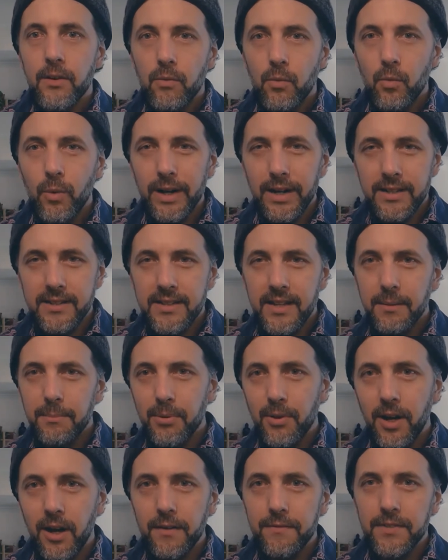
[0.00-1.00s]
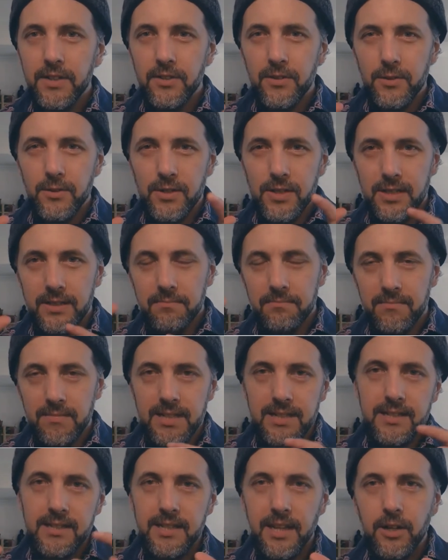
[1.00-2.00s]
One example I often use to
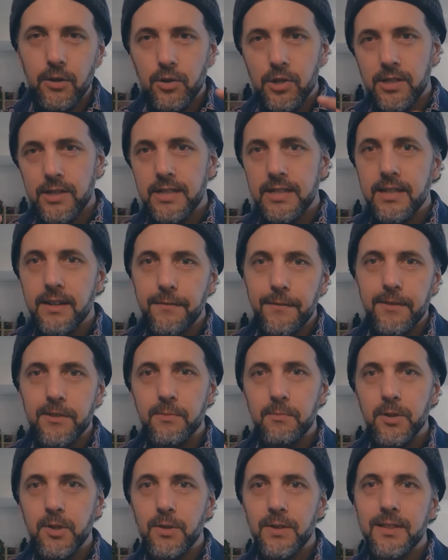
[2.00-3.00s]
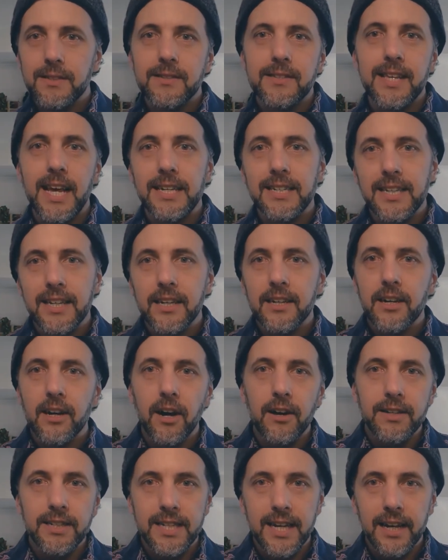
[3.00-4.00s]
distinguish the difference between setting and
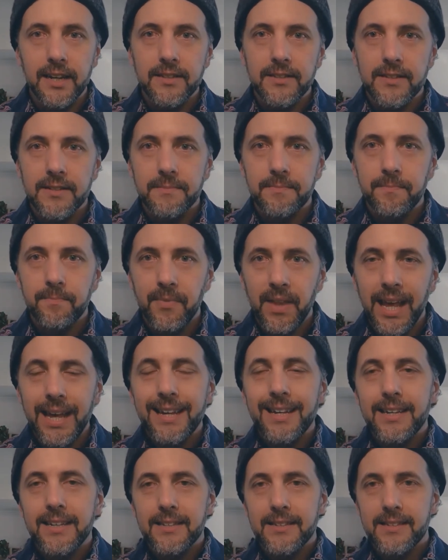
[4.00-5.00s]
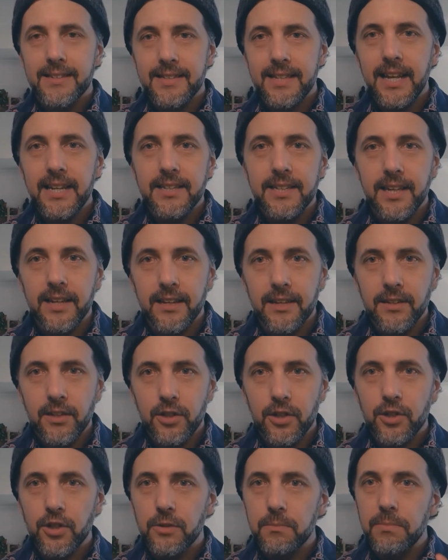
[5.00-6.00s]
context. Setting
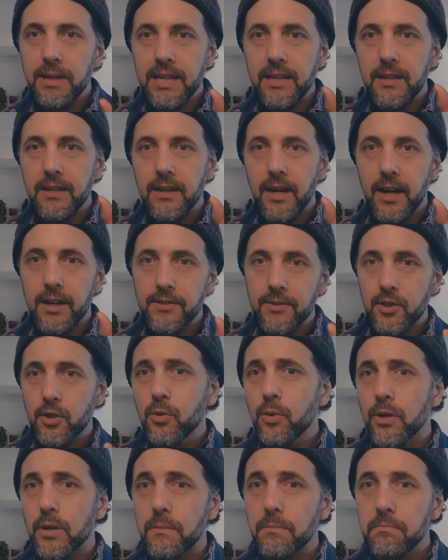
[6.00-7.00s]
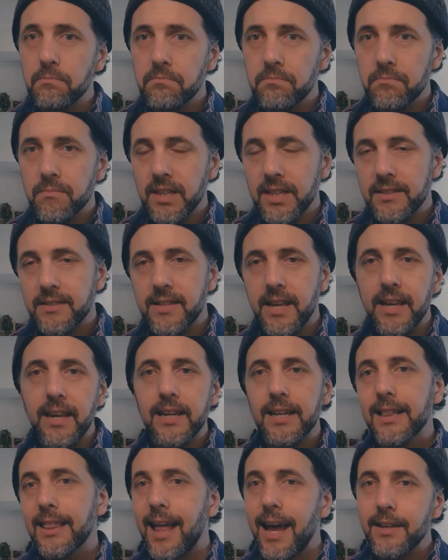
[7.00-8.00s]
could be a school, let's say a
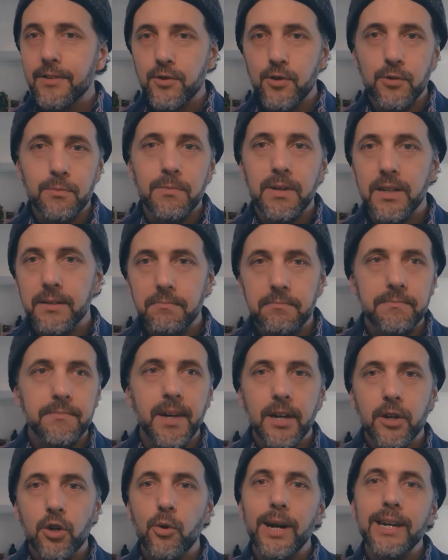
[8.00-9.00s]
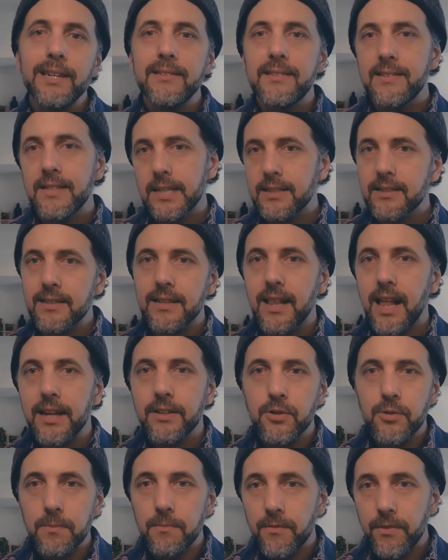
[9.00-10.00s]
classroom, a grade 6
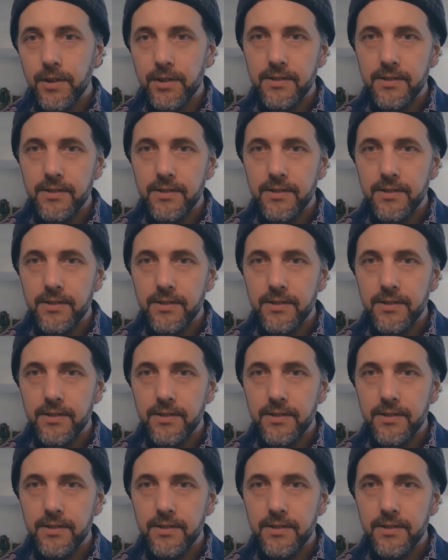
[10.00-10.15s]
classroom, for